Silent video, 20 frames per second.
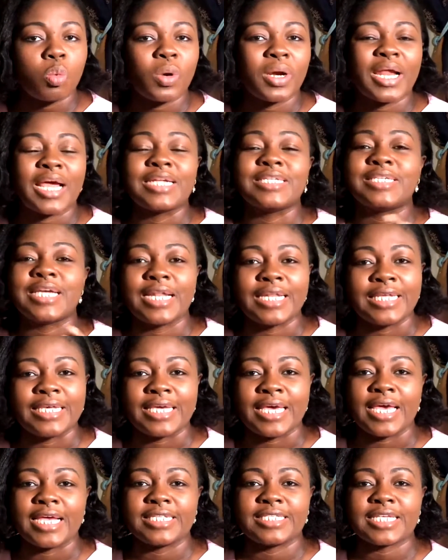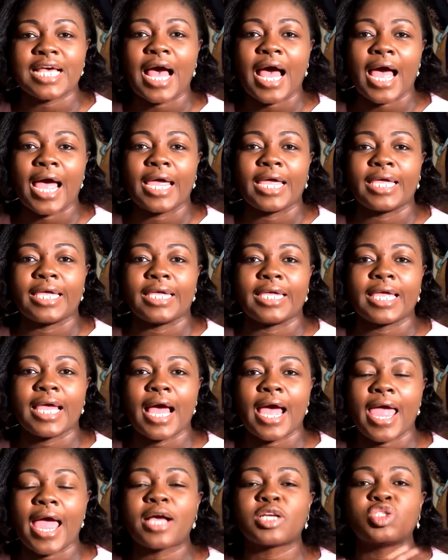when I delegate, I
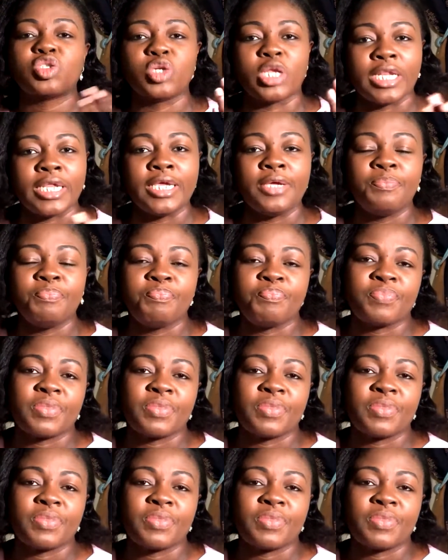actually